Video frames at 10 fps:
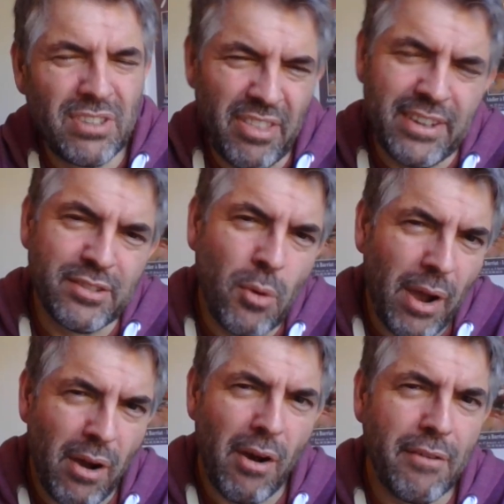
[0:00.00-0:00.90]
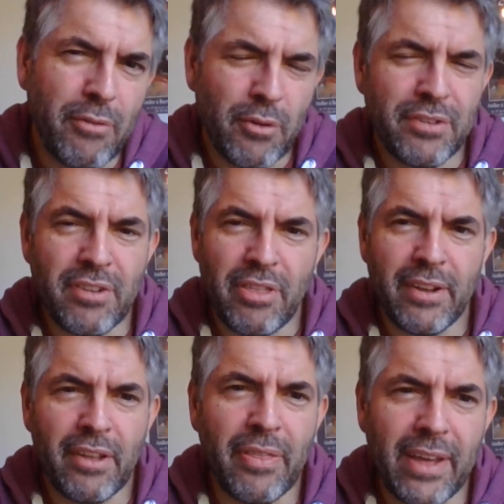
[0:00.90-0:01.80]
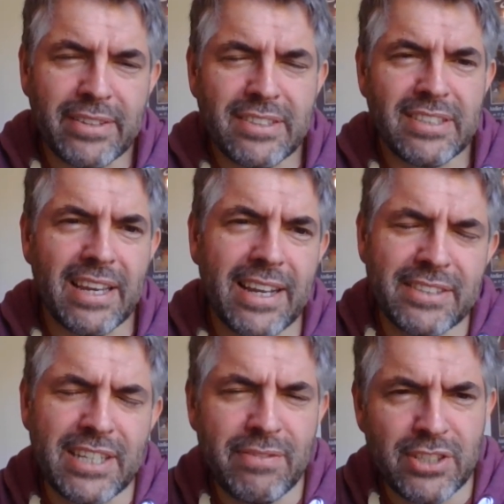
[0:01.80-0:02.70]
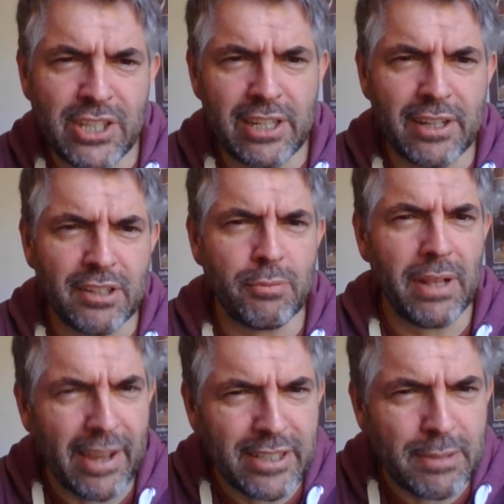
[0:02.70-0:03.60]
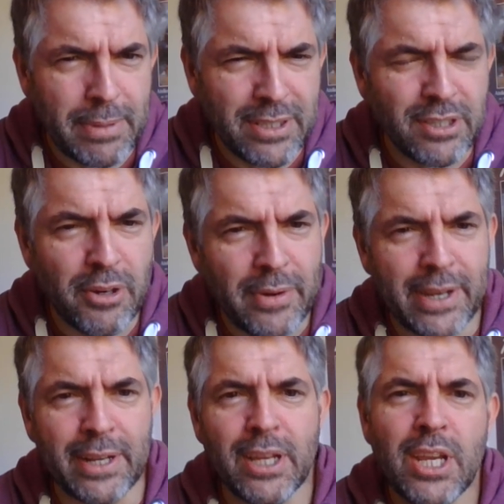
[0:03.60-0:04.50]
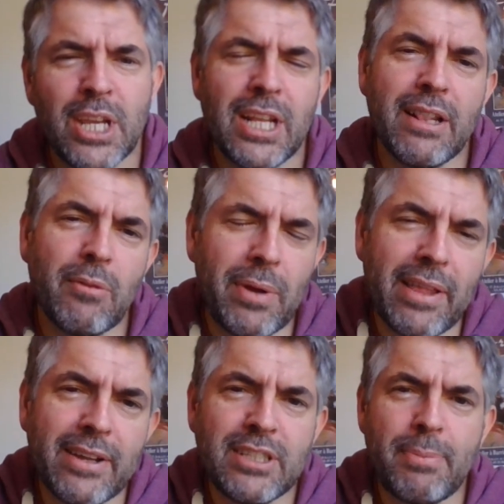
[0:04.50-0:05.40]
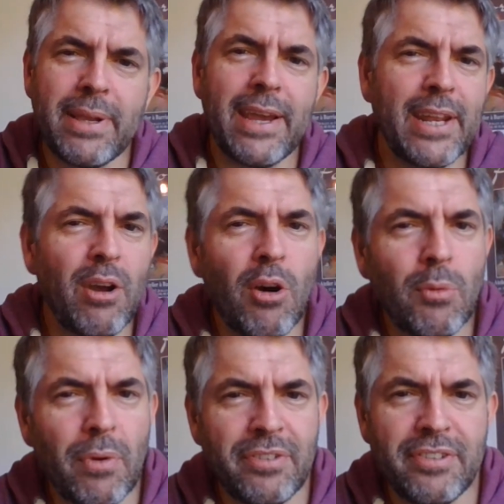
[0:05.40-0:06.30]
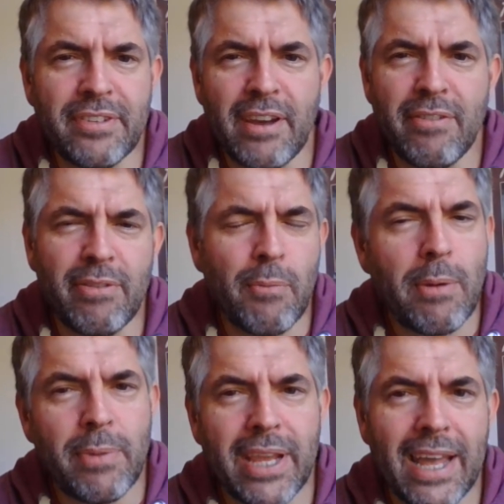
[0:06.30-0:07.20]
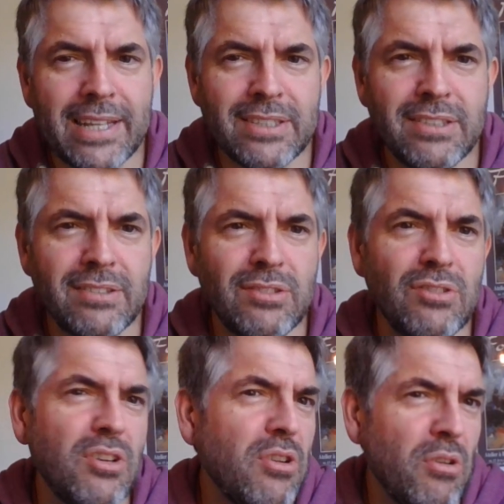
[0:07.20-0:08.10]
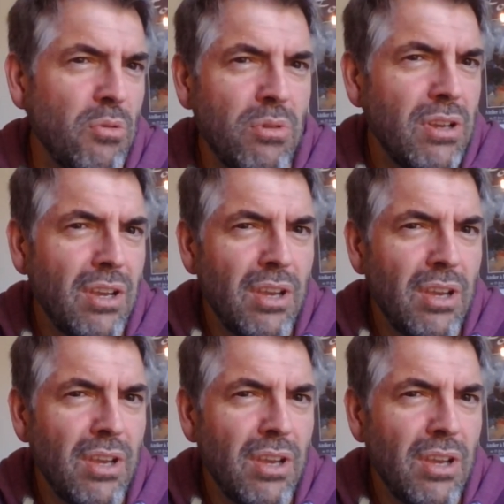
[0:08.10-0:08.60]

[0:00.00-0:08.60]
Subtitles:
Do you think it's quite hard for us to think that as evangelicals, we like to be doing, we like to be getting on with stuff. And when we can't do,